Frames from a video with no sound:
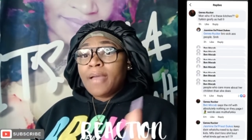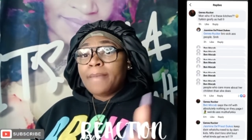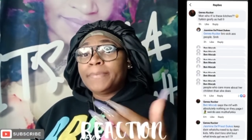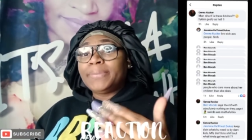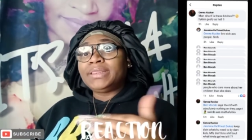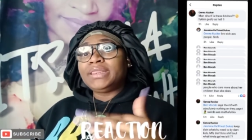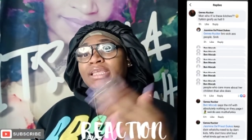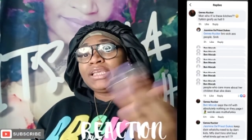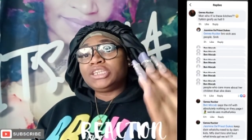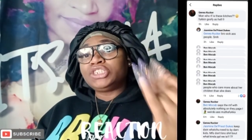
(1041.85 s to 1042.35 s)

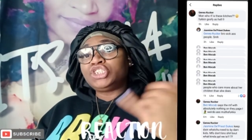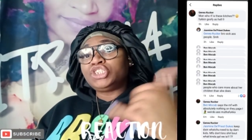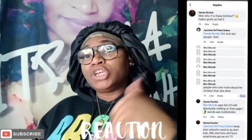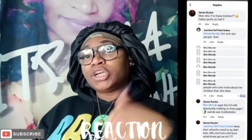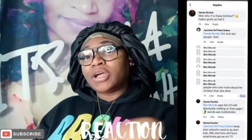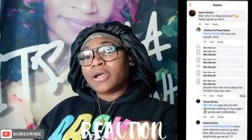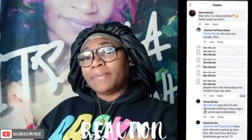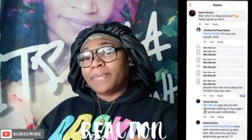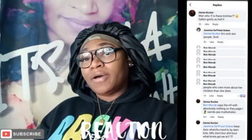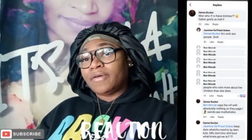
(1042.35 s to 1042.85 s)
But then she'll
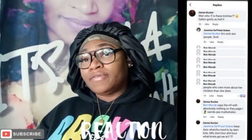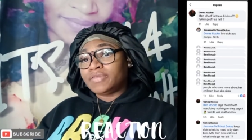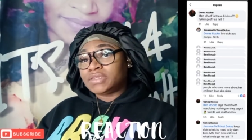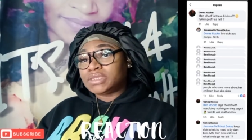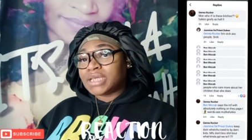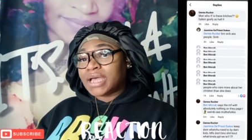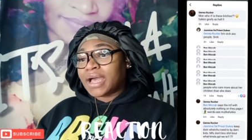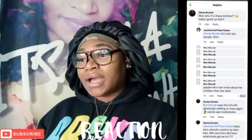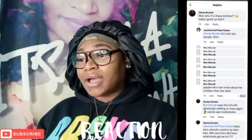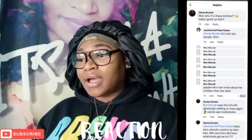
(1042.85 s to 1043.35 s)
come over
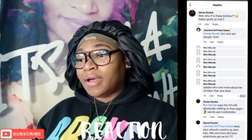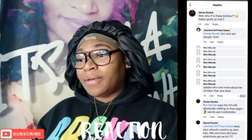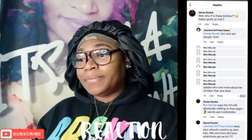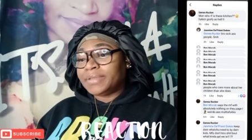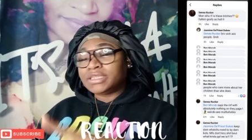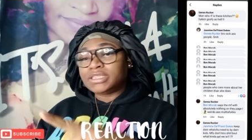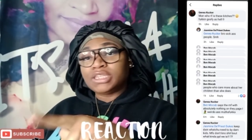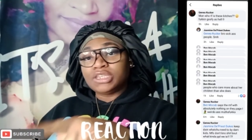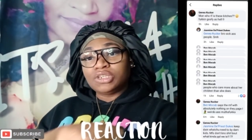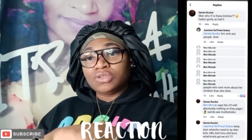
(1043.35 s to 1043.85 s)
to our
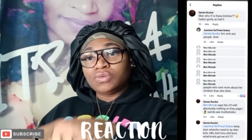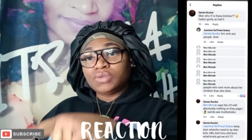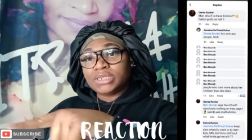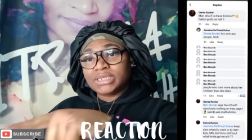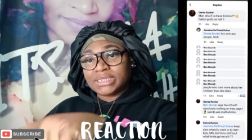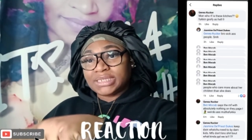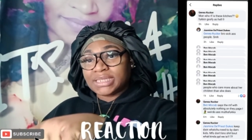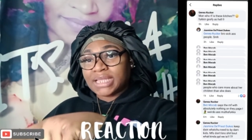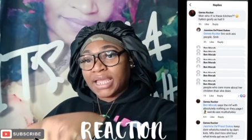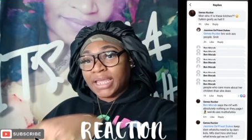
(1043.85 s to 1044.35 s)
comments and do
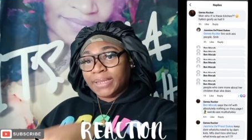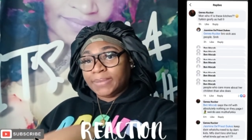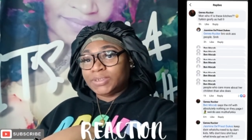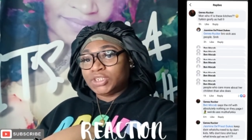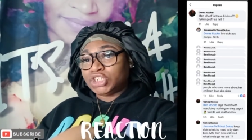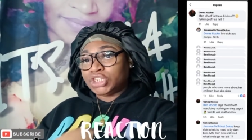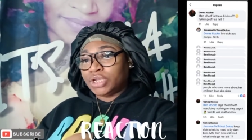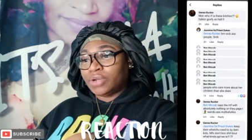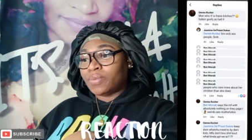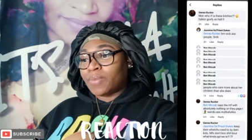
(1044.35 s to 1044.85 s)
this same
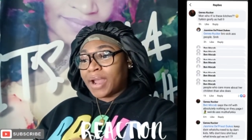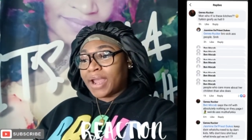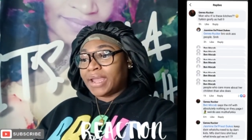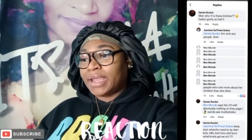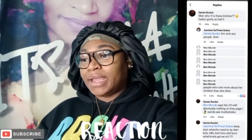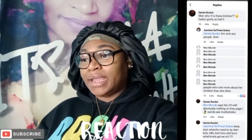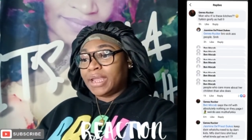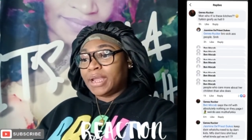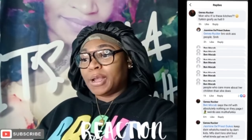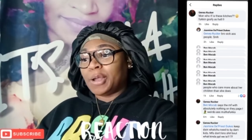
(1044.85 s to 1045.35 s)
shit right
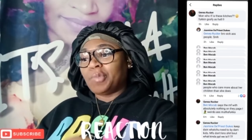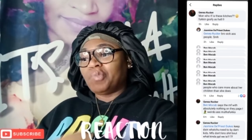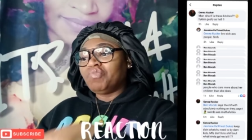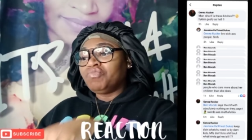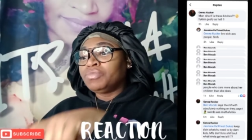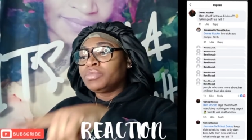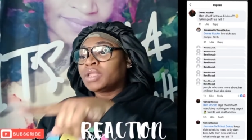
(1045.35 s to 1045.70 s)
here.